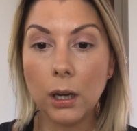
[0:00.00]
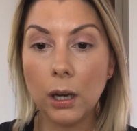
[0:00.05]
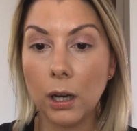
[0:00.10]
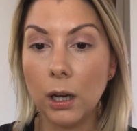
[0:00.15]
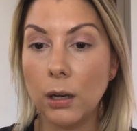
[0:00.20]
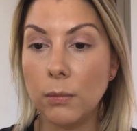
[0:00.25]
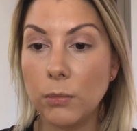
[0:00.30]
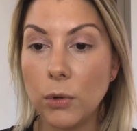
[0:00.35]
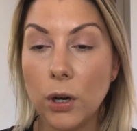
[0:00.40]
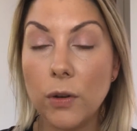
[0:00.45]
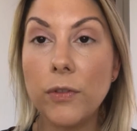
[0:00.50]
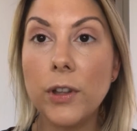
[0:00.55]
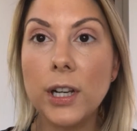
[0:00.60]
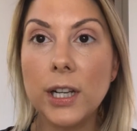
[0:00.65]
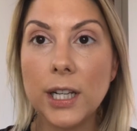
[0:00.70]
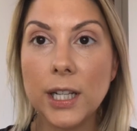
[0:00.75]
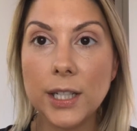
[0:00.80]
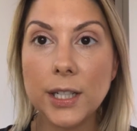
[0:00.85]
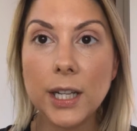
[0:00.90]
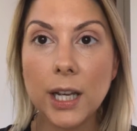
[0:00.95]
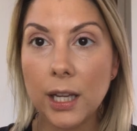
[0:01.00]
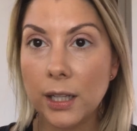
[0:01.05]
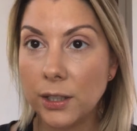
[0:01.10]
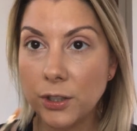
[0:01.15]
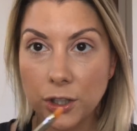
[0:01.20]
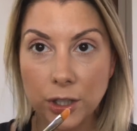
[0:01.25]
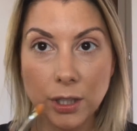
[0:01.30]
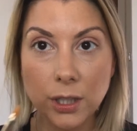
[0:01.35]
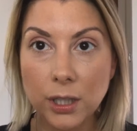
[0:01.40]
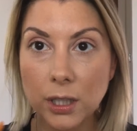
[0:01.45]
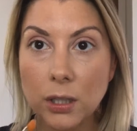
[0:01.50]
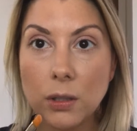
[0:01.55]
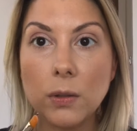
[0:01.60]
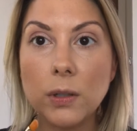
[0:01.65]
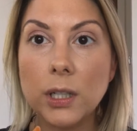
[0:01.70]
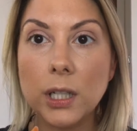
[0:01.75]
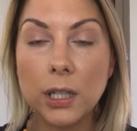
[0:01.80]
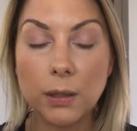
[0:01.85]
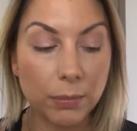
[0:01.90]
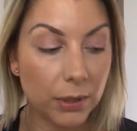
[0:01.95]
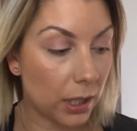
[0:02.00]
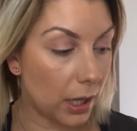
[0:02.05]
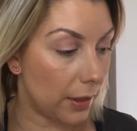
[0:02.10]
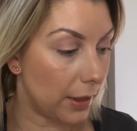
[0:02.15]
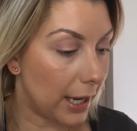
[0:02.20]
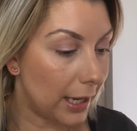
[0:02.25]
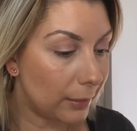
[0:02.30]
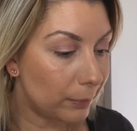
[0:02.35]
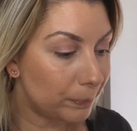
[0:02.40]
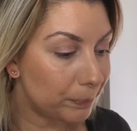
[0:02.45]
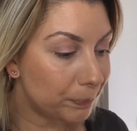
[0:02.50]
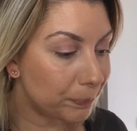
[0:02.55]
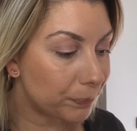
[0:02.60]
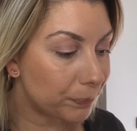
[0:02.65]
of the lid and just sort of keep it like that.